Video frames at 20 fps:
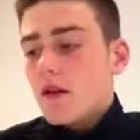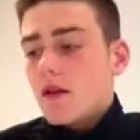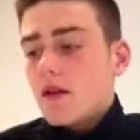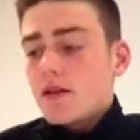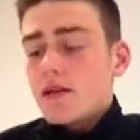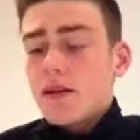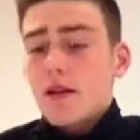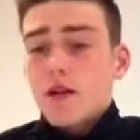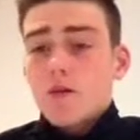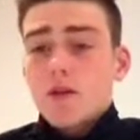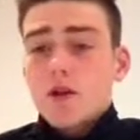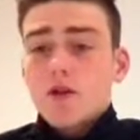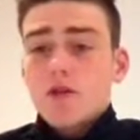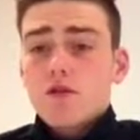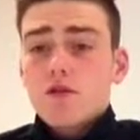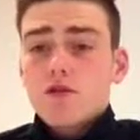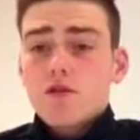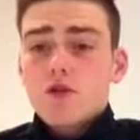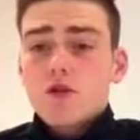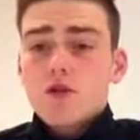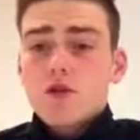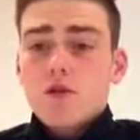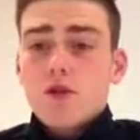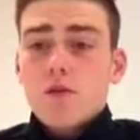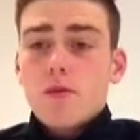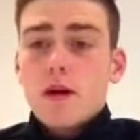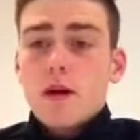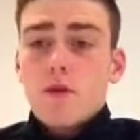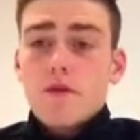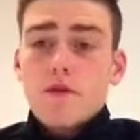Today I'm going to talk to you
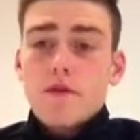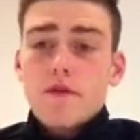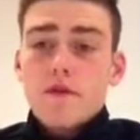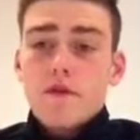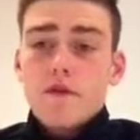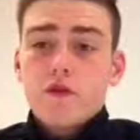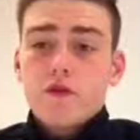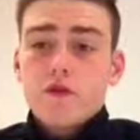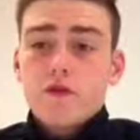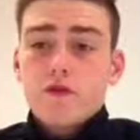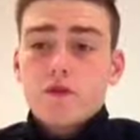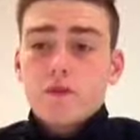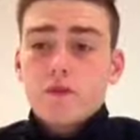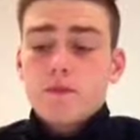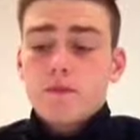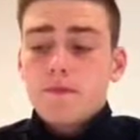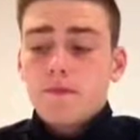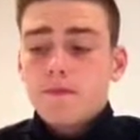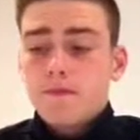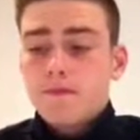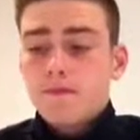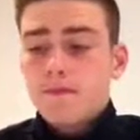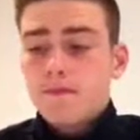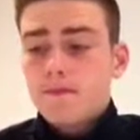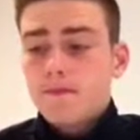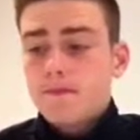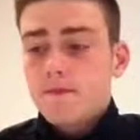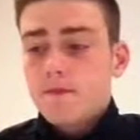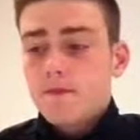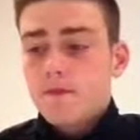about futsal
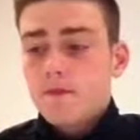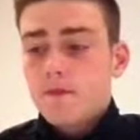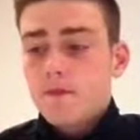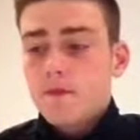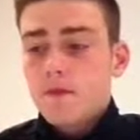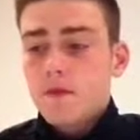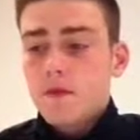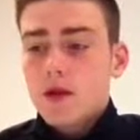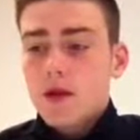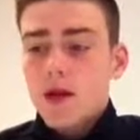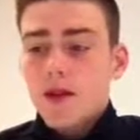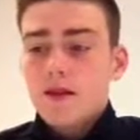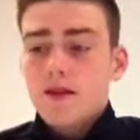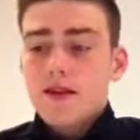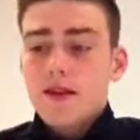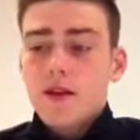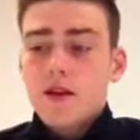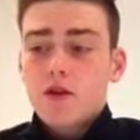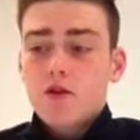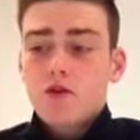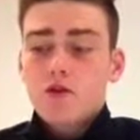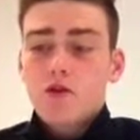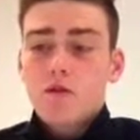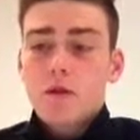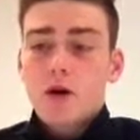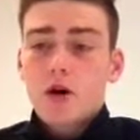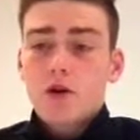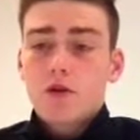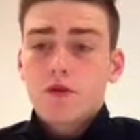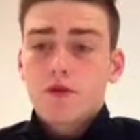and the technical
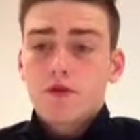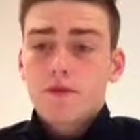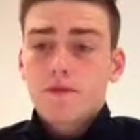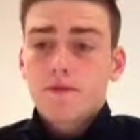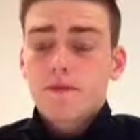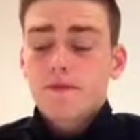demands.